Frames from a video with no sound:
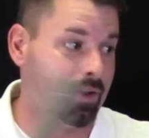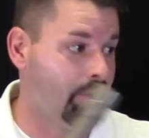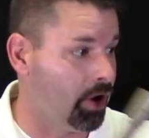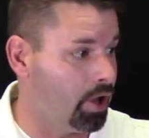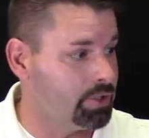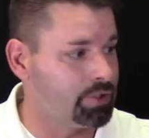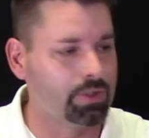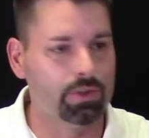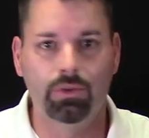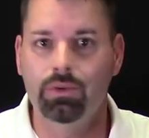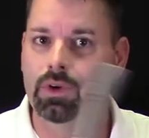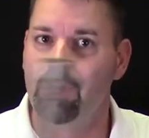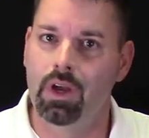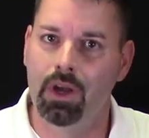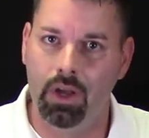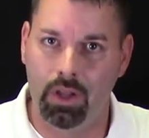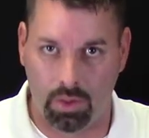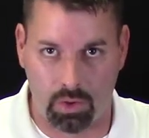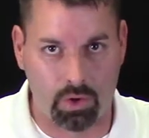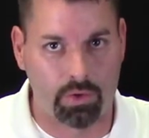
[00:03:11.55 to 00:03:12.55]
and also
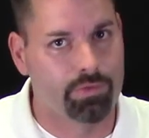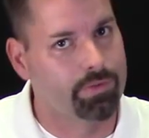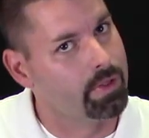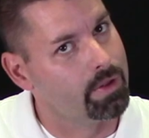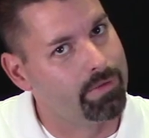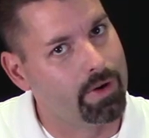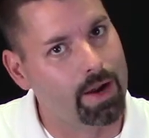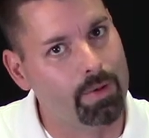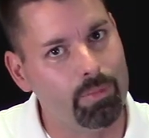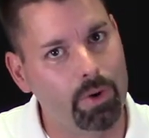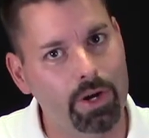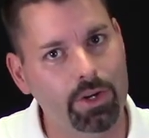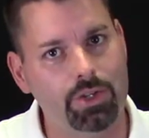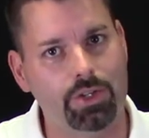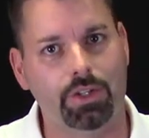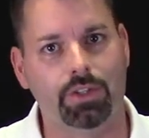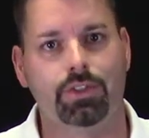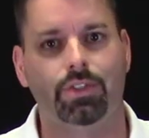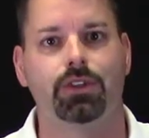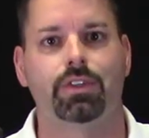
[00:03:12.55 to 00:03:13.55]
look for the
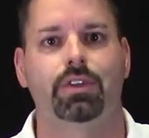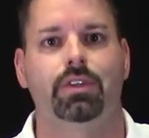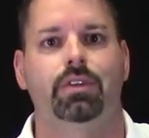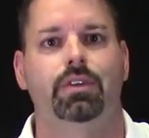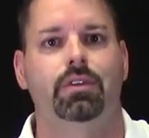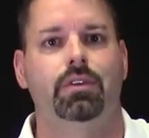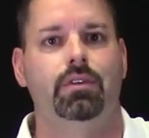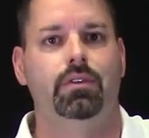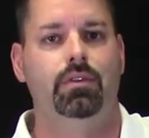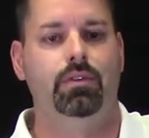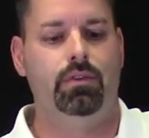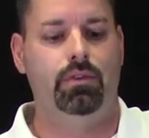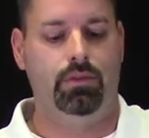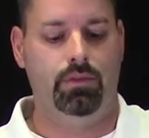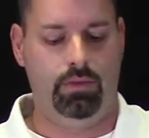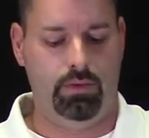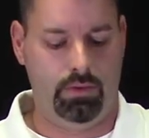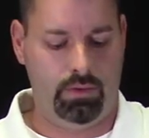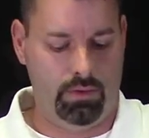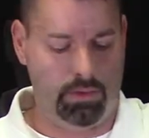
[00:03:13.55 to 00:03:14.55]
vibrations.
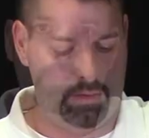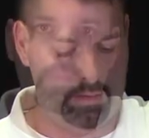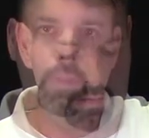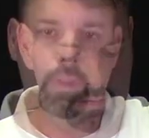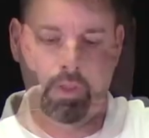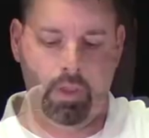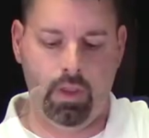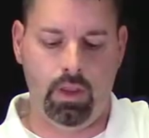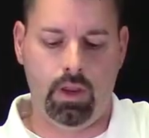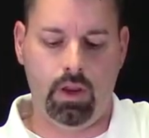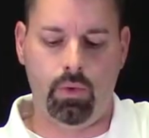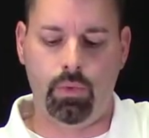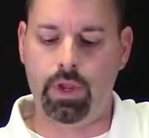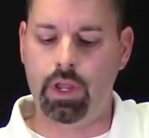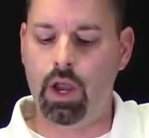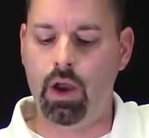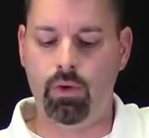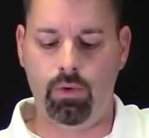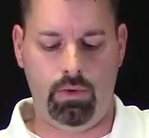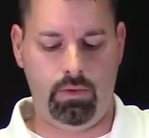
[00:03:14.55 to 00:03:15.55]
Here we
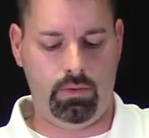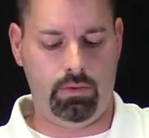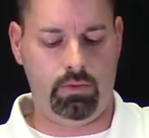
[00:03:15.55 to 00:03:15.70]
go.